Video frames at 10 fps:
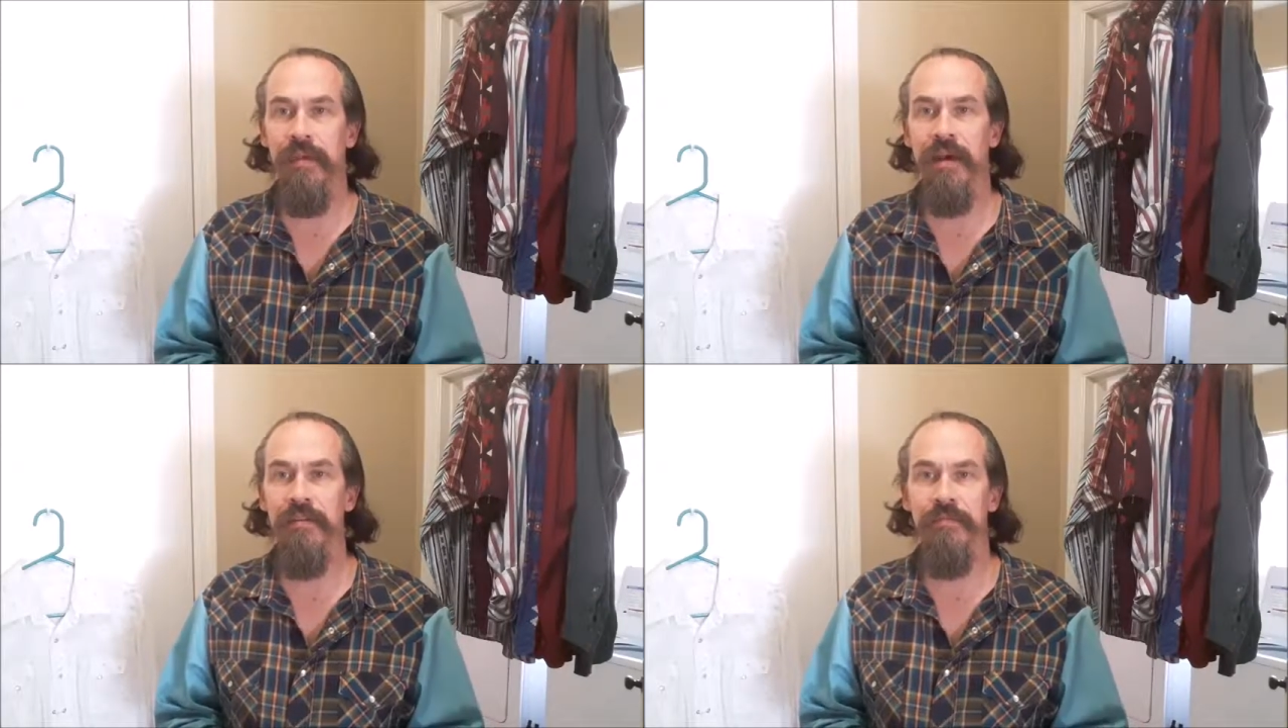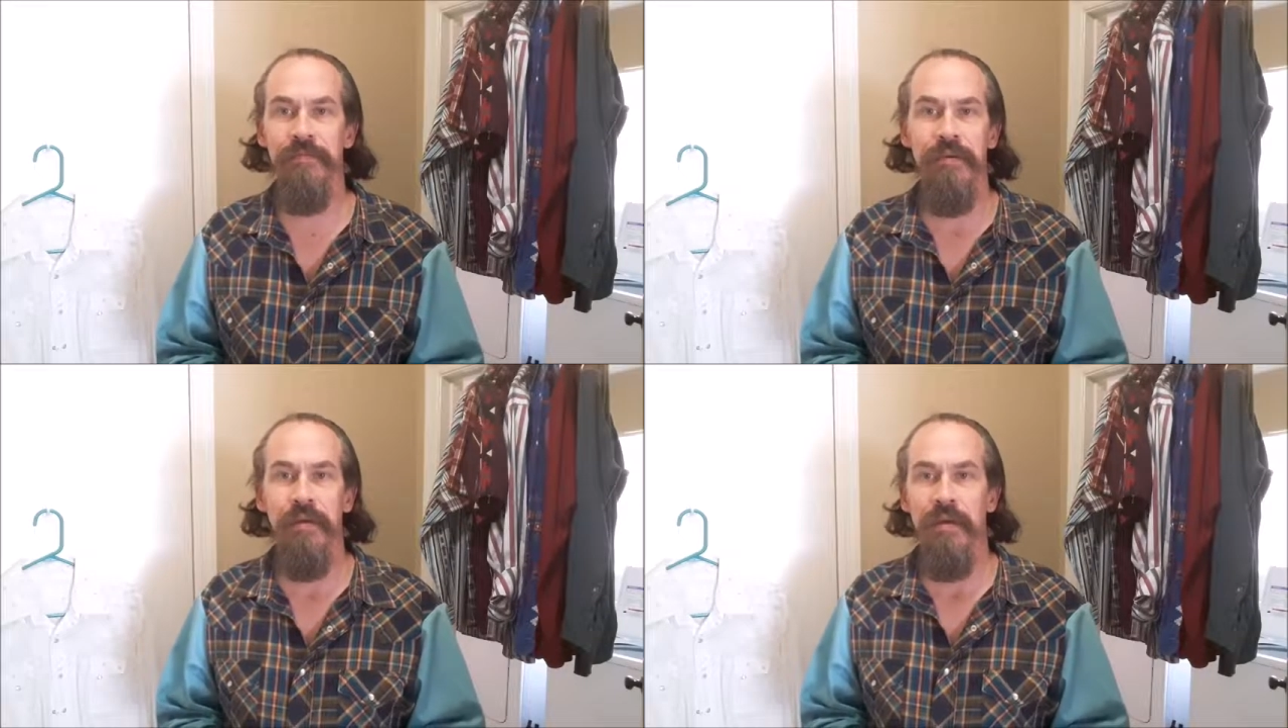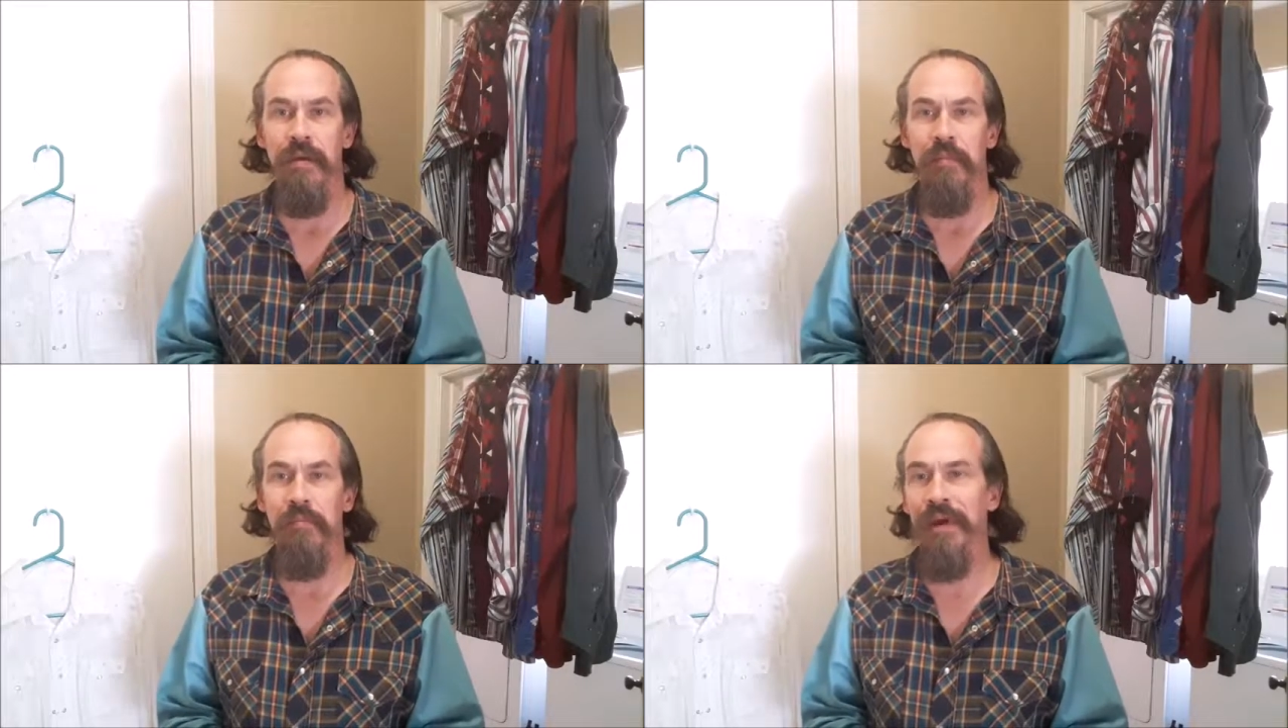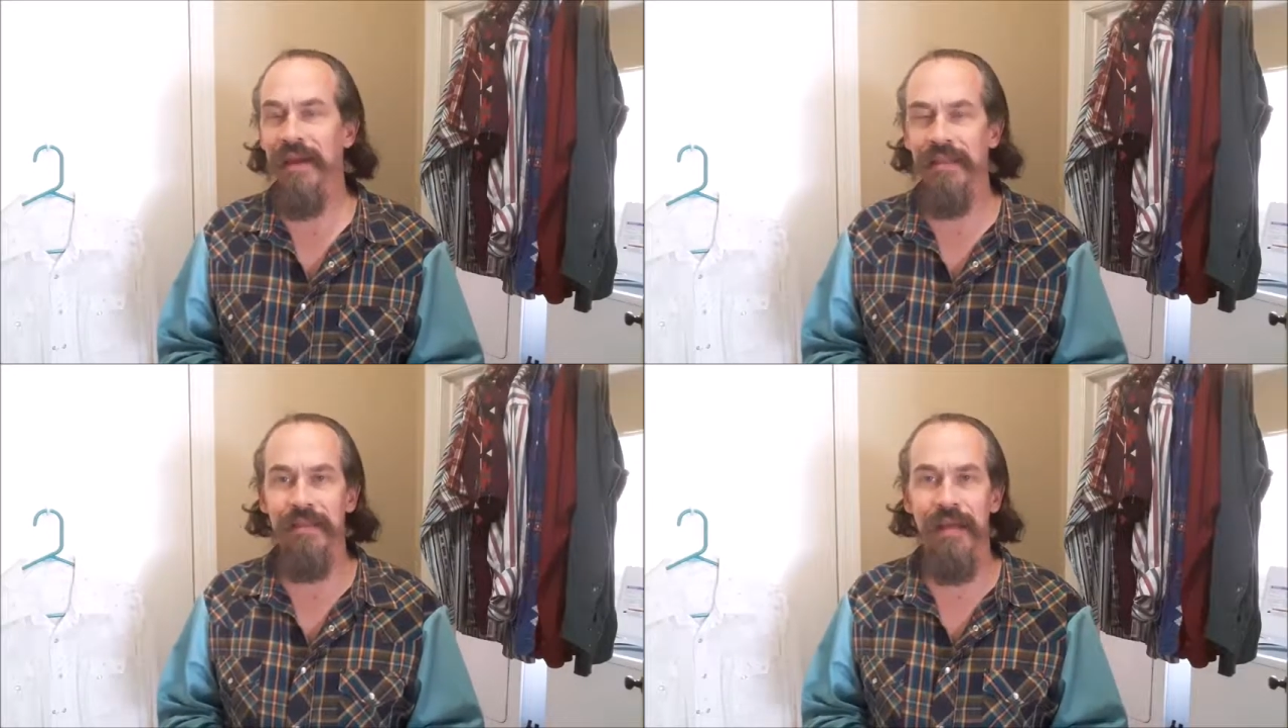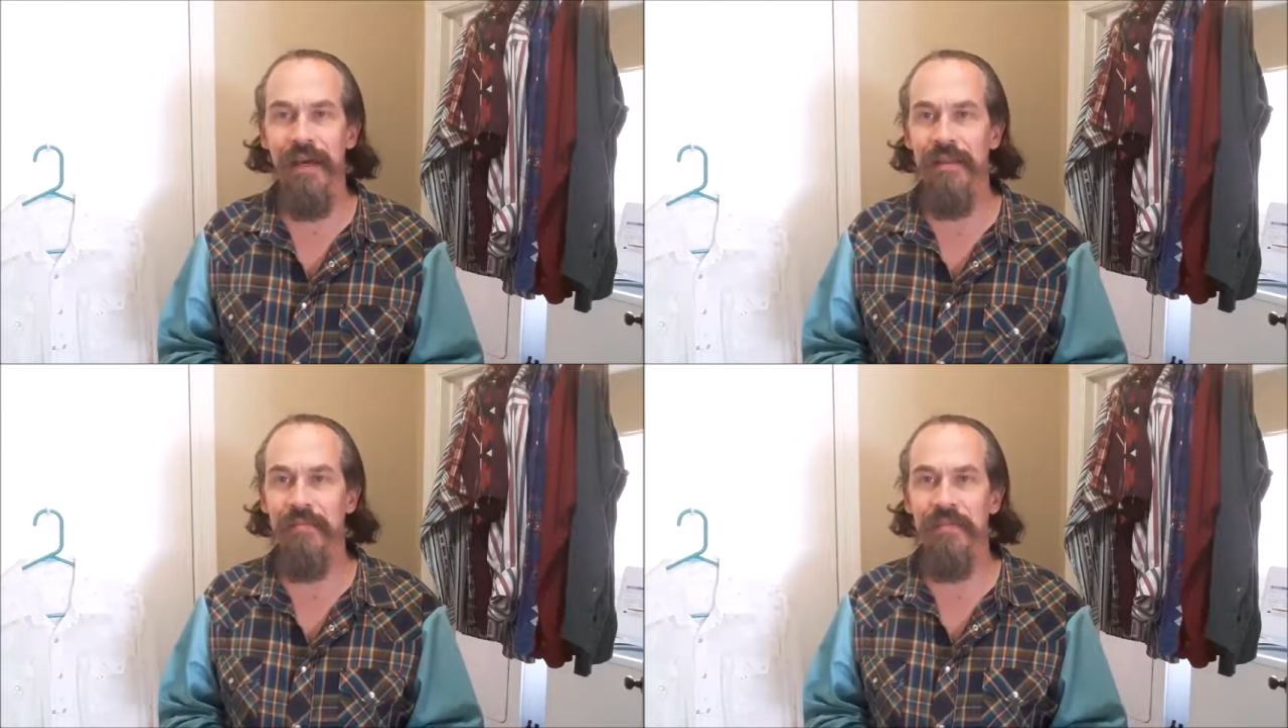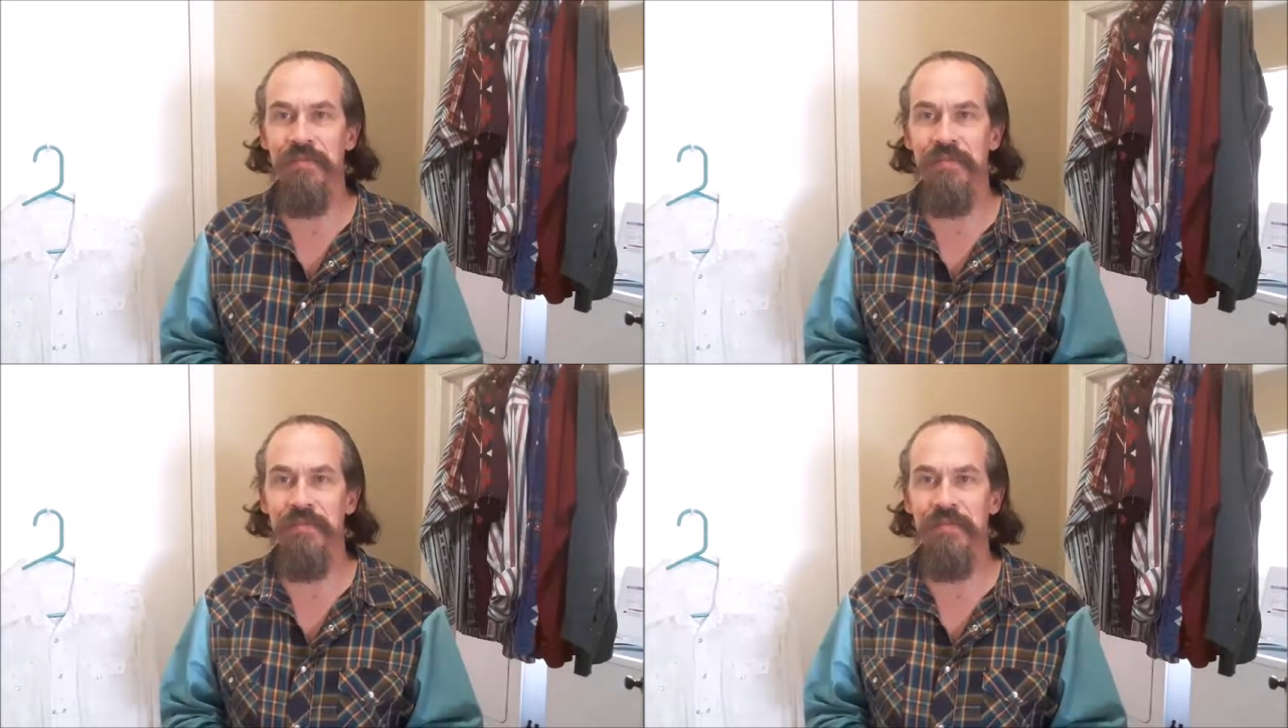I've bought items